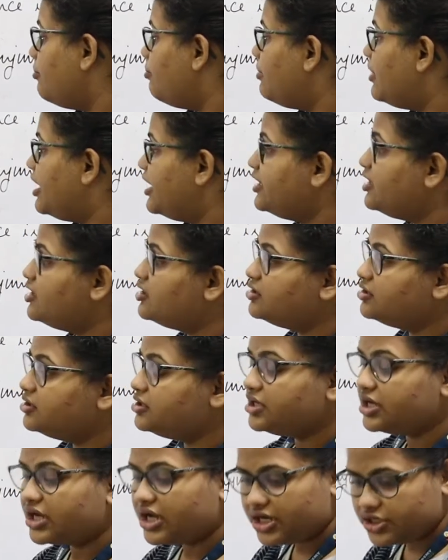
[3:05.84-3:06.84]
by a
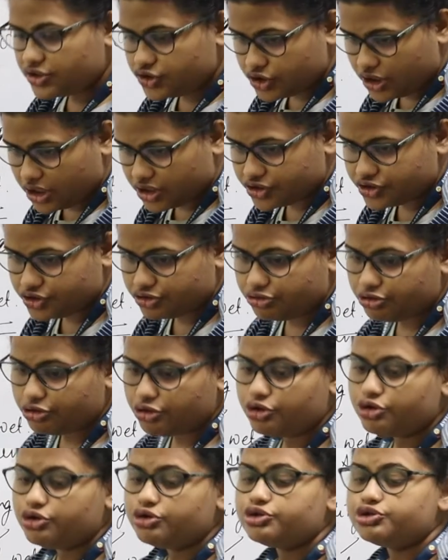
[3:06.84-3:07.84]
conjunction.
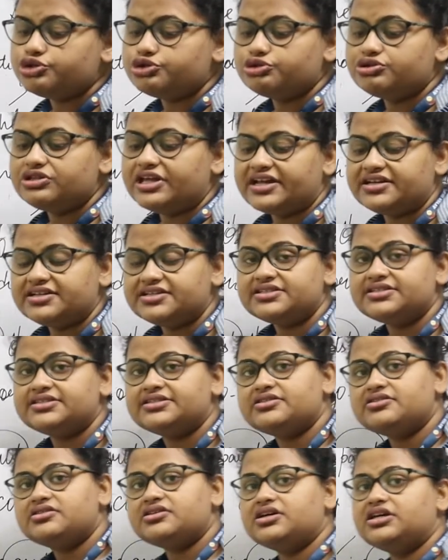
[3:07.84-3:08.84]
So that
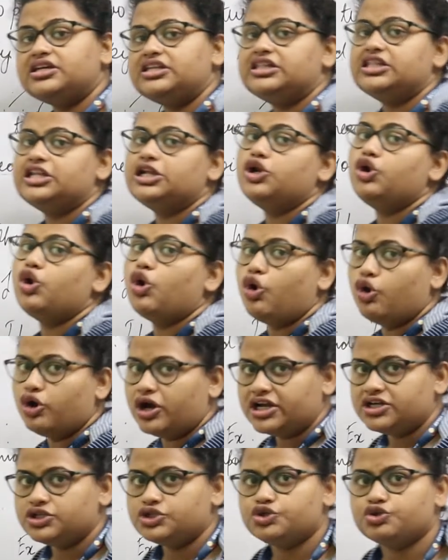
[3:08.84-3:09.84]
is in the
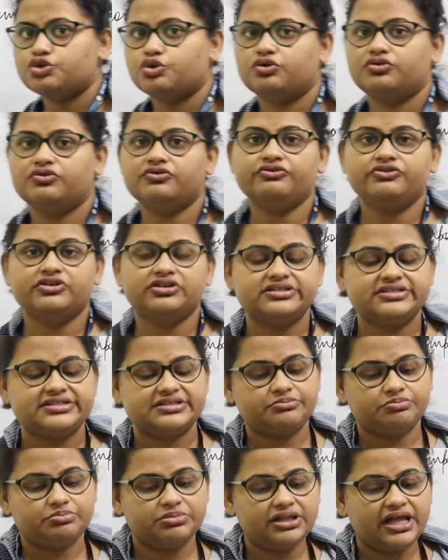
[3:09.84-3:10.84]
long and short of a
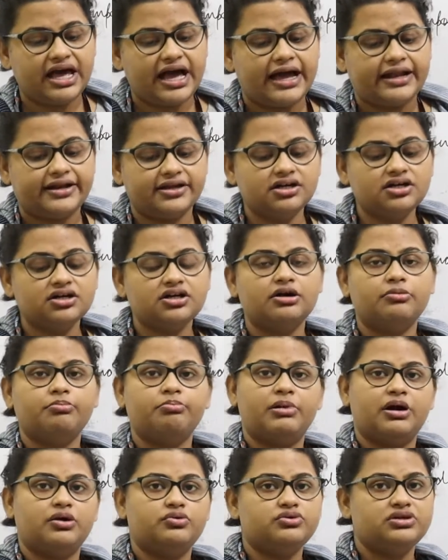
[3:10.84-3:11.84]
simple and a
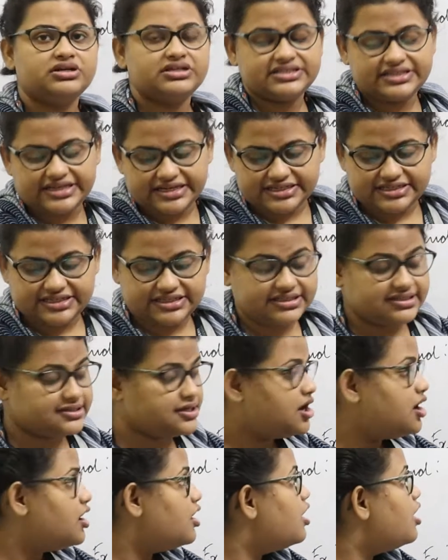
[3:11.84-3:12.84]
compound sentence.
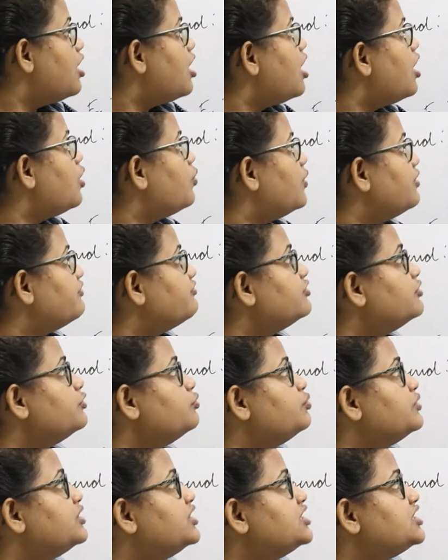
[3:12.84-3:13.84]
However,
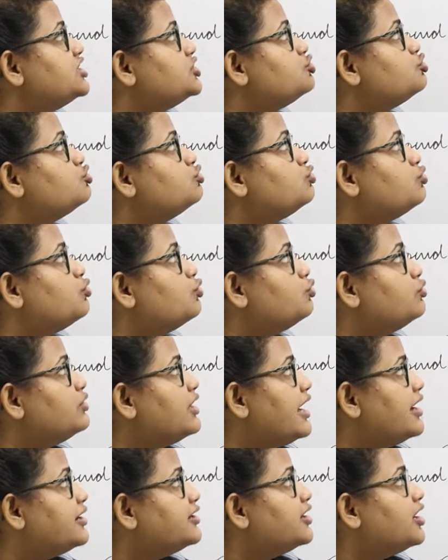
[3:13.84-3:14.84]
we need to know
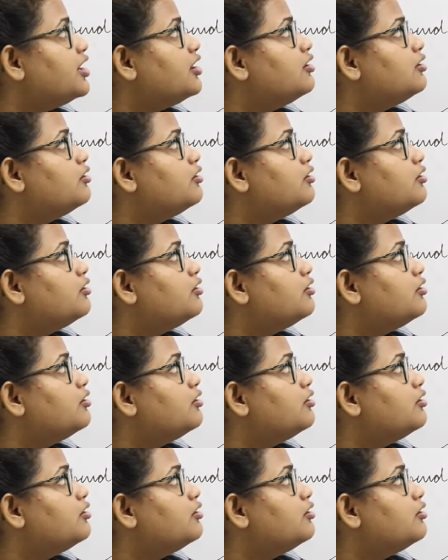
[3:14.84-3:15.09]
that